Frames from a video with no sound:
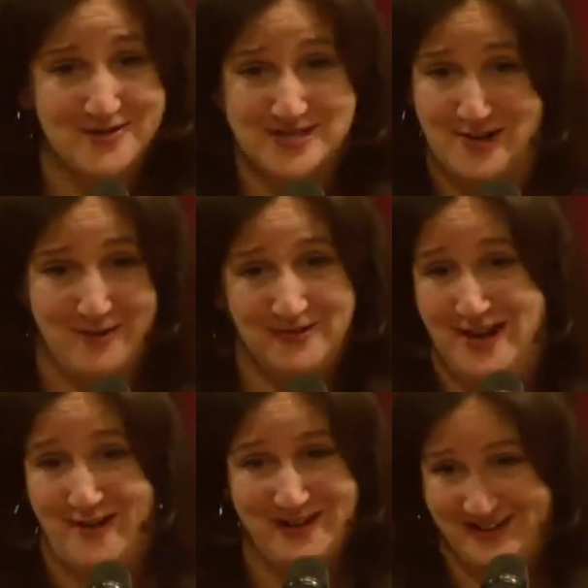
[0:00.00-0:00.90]
So
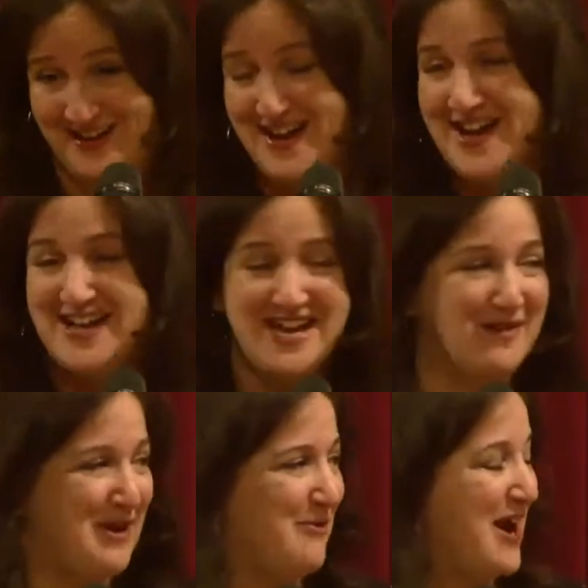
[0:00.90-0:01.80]
now
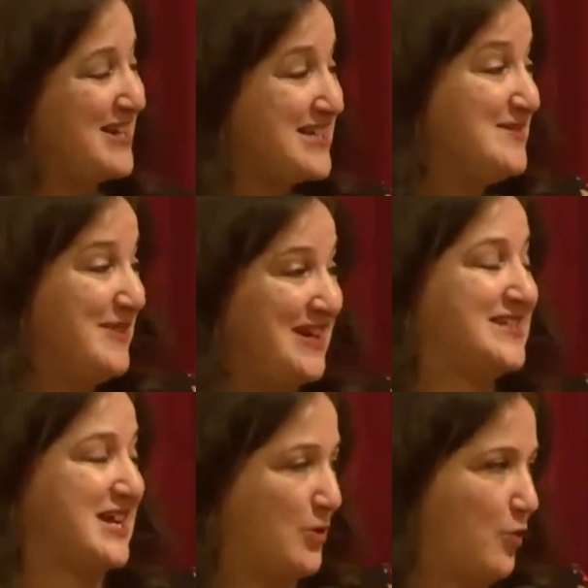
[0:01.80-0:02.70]
it doesn't mean it's
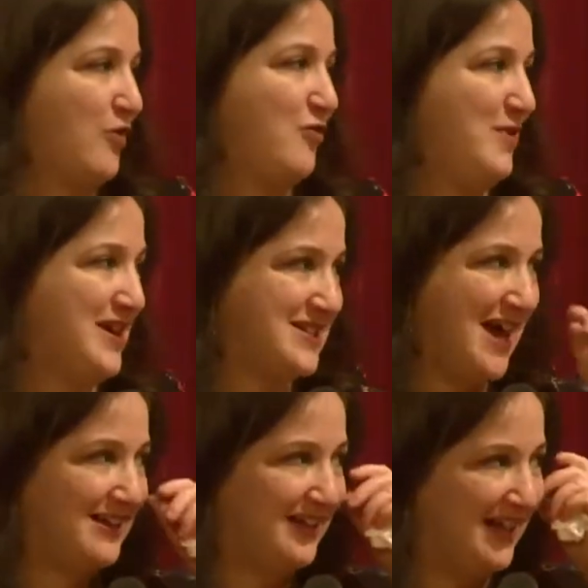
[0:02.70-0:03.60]
going to work for me
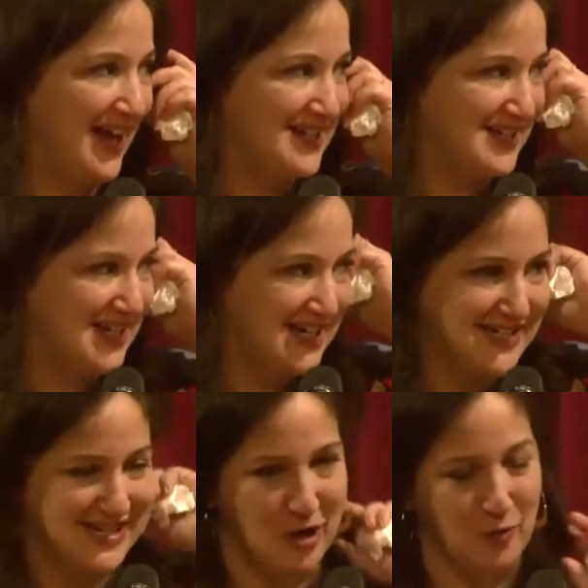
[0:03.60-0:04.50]
exactly as it
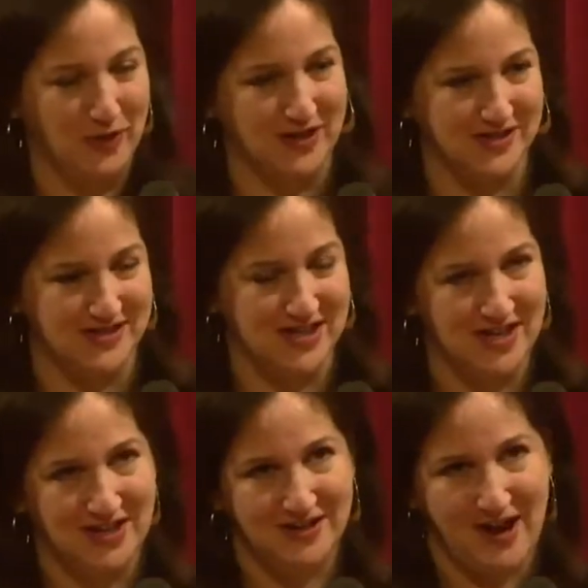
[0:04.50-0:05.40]
tastes there, because
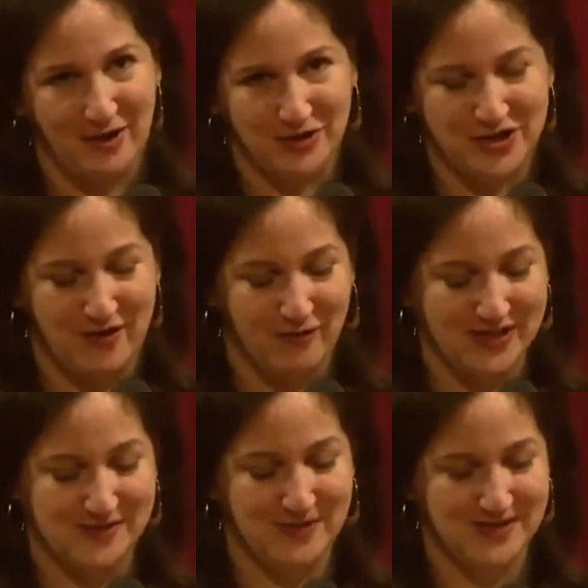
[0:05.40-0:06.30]
not all chef
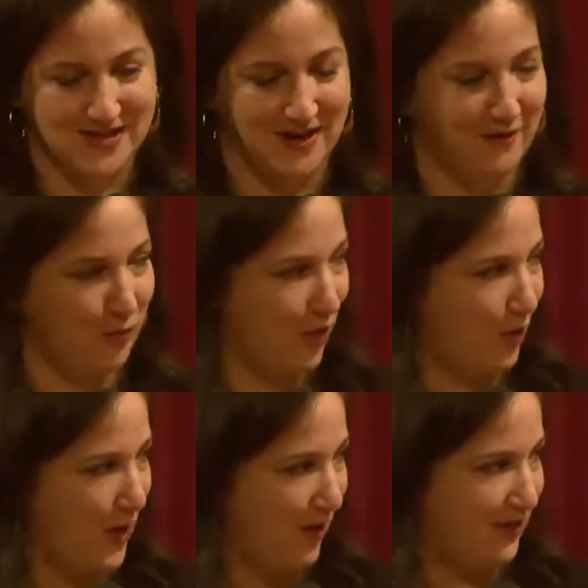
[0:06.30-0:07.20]
recipes kind of work
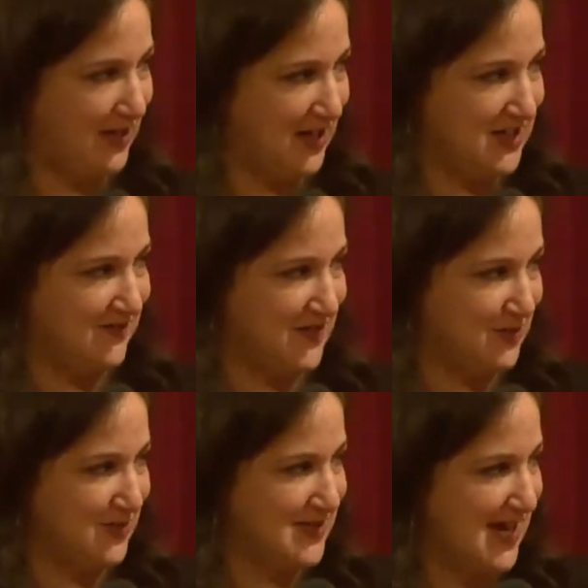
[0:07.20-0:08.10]
well in
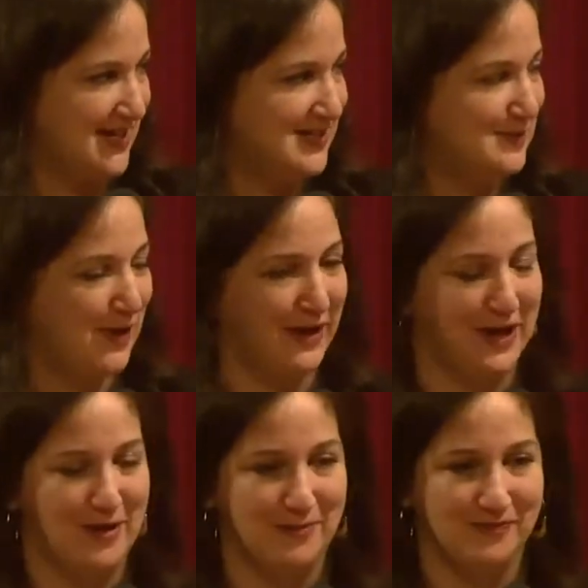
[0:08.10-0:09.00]
individual sense, but
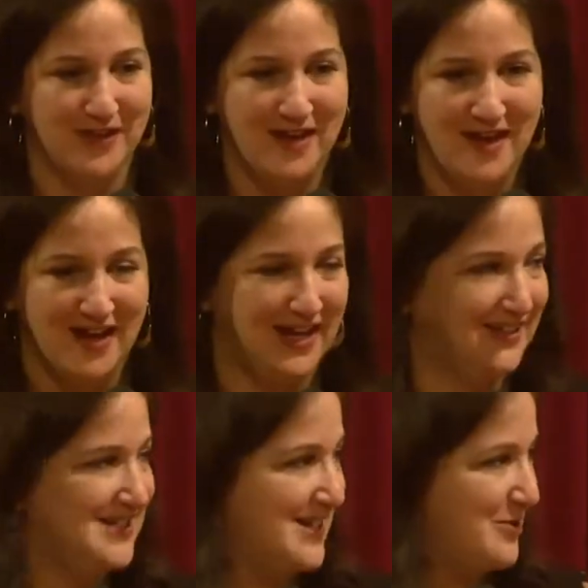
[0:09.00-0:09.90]
at
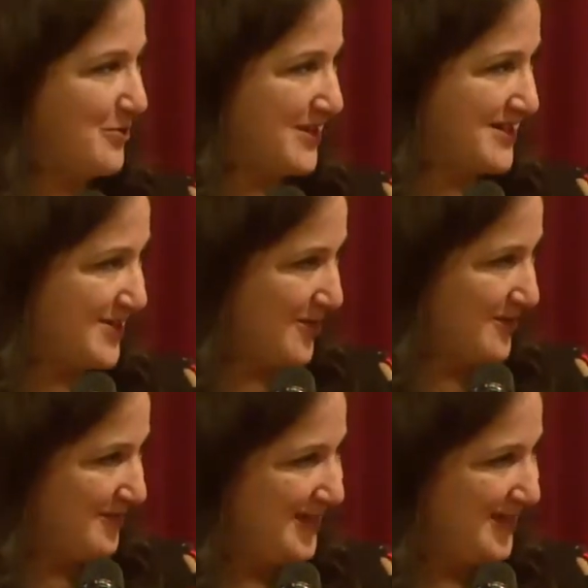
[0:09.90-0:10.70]
least I know where to start.